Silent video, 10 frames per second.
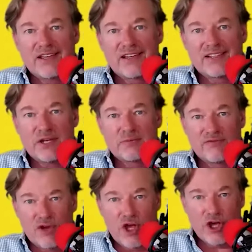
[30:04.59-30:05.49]
in terms
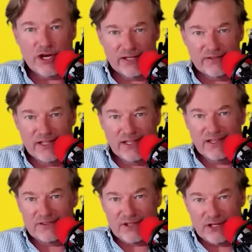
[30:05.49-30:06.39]
of learning
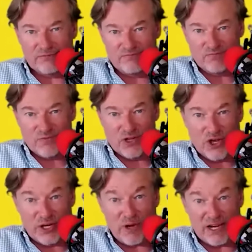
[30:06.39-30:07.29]
than
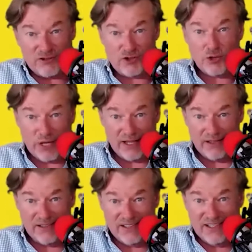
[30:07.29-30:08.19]
learning by doing.
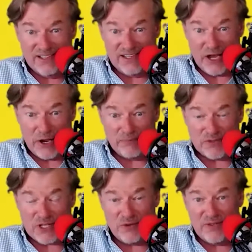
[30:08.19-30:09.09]

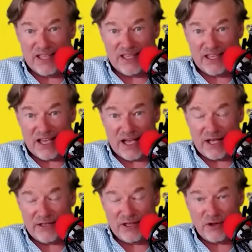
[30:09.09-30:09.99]

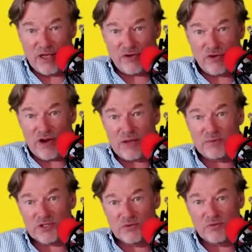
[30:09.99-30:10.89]
If you're
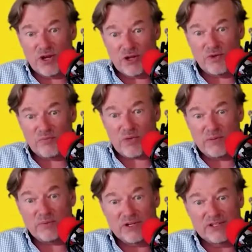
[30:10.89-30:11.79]
able to work with
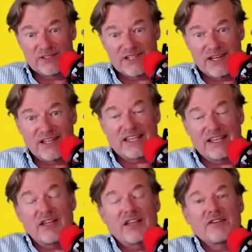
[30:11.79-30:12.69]
people and,
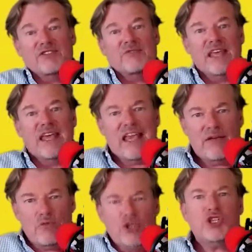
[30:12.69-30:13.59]
so
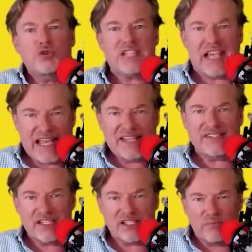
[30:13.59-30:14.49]
would you say, is
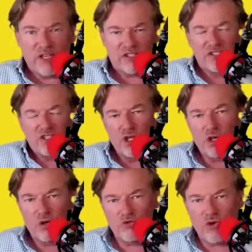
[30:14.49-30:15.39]
this a business that
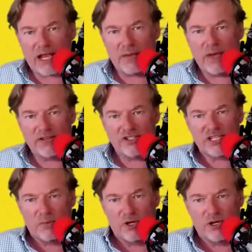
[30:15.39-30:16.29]
you would recommend to
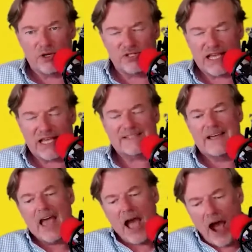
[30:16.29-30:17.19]
someone who says,
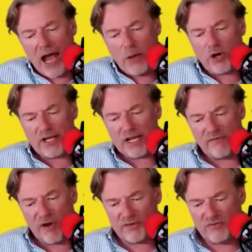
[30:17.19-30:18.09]
I want to get
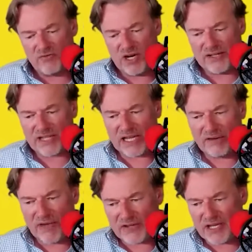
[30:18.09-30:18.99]
involved in real estate
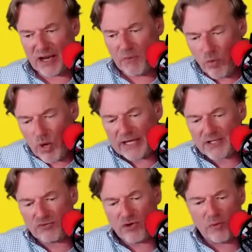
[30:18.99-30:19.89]
investing. I'm willing
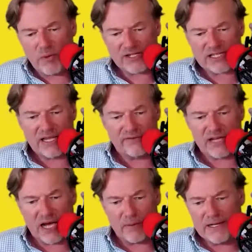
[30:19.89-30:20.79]
to roll my sleeves
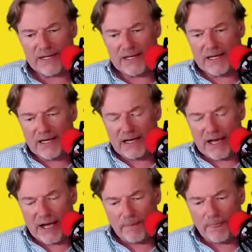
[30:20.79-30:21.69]
up,
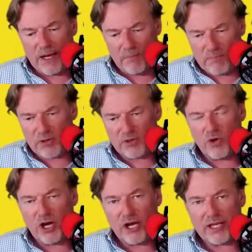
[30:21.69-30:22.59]
put the
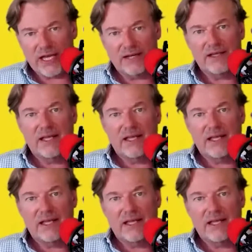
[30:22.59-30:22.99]
work in.